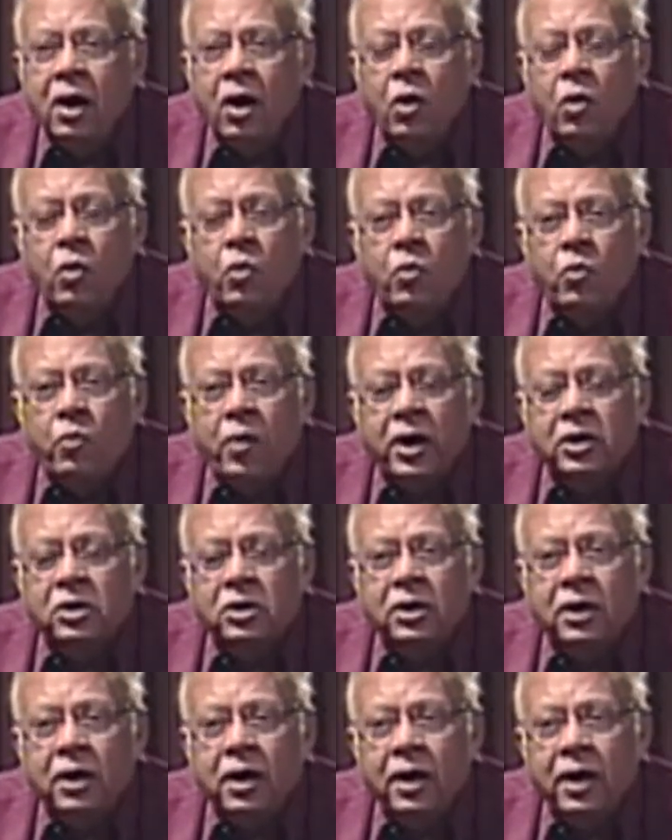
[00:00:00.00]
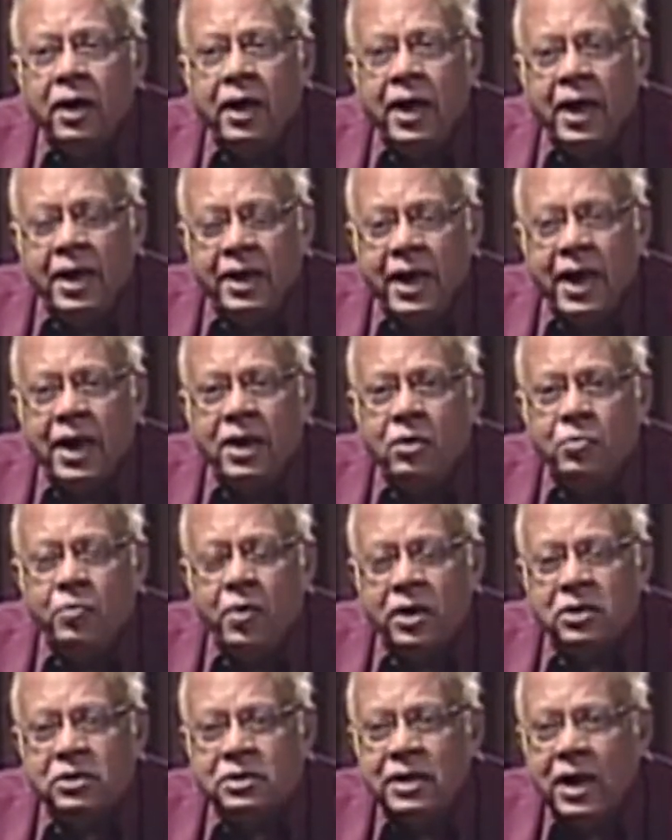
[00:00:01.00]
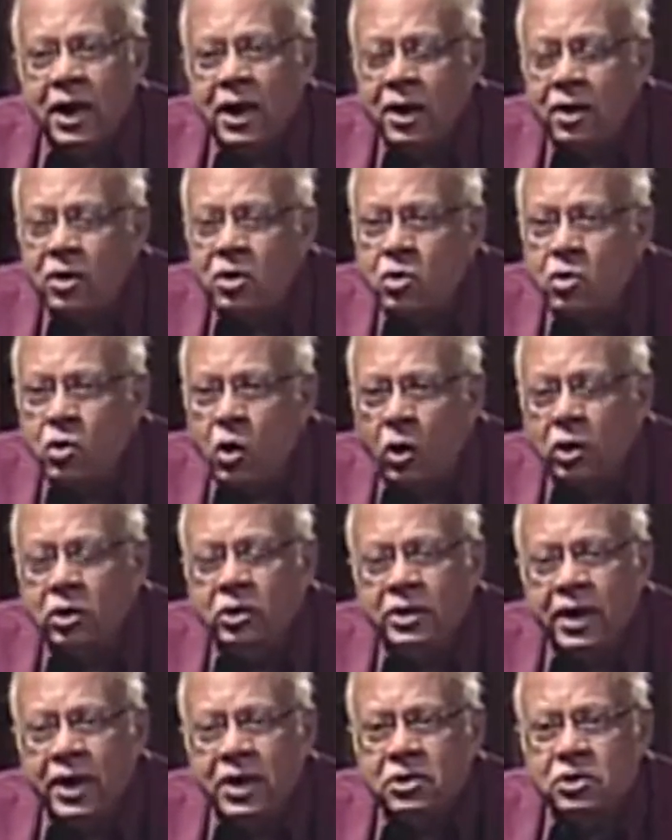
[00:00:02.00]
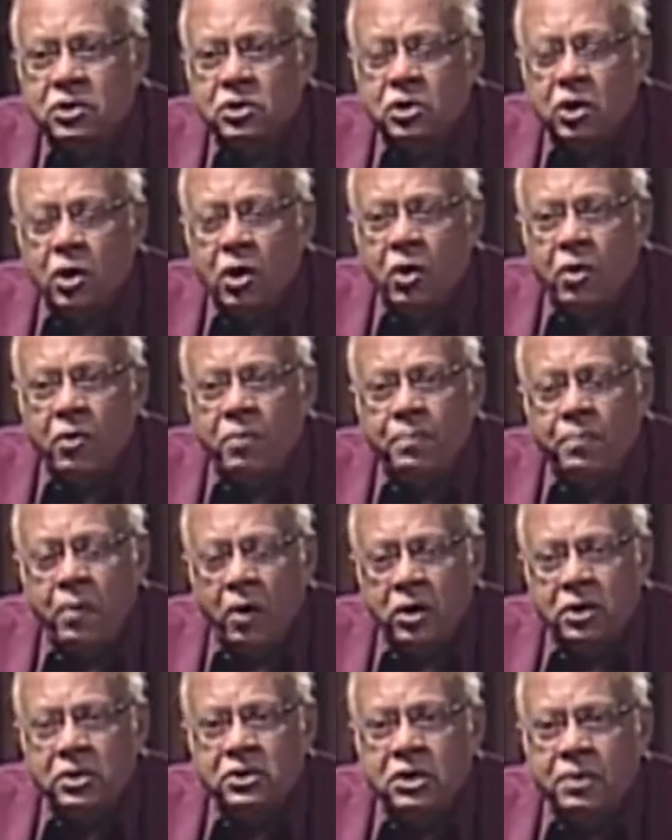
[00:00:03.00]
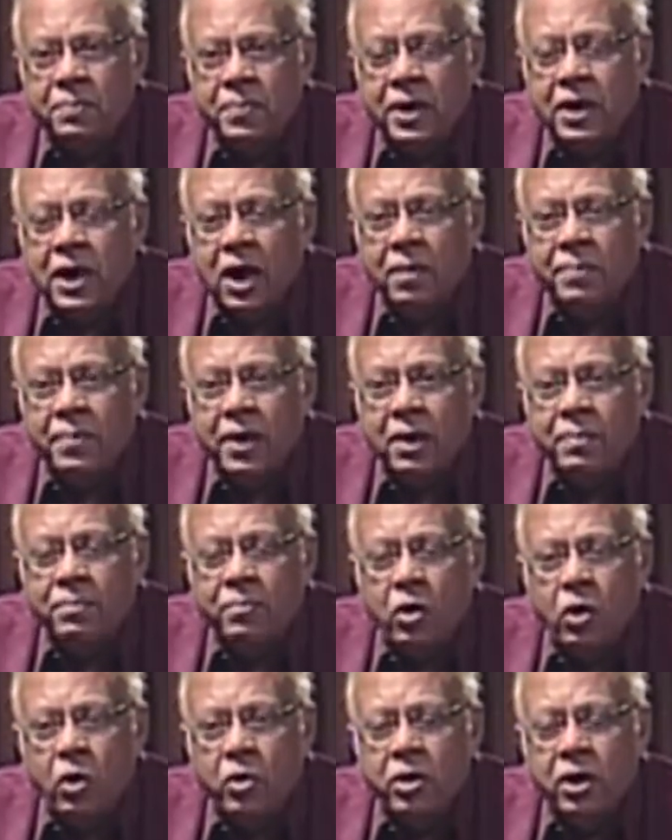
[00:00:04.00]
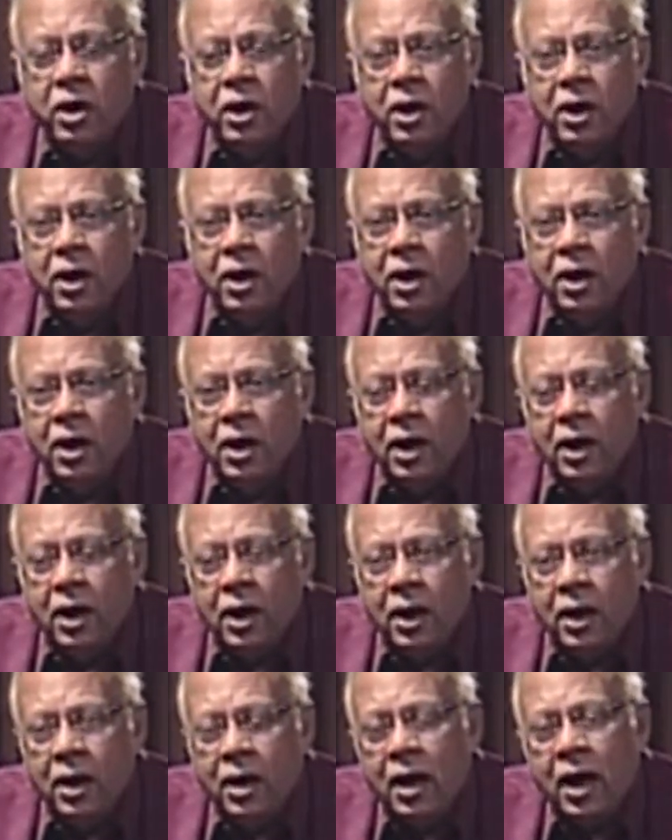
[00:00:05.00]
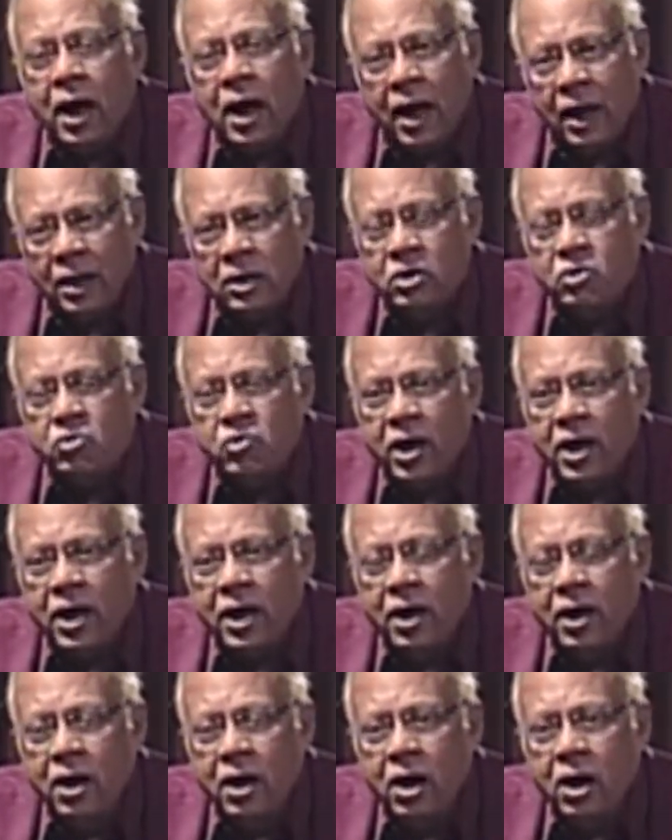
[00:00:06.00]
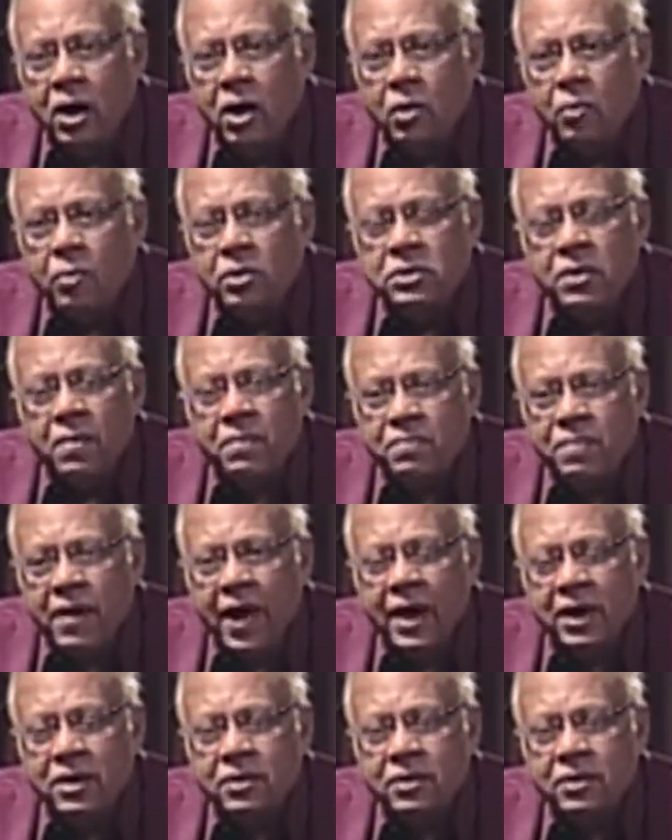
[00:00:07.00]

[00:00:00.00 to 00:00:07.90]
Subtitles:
what again was the context of policy becoming more ultra was the fact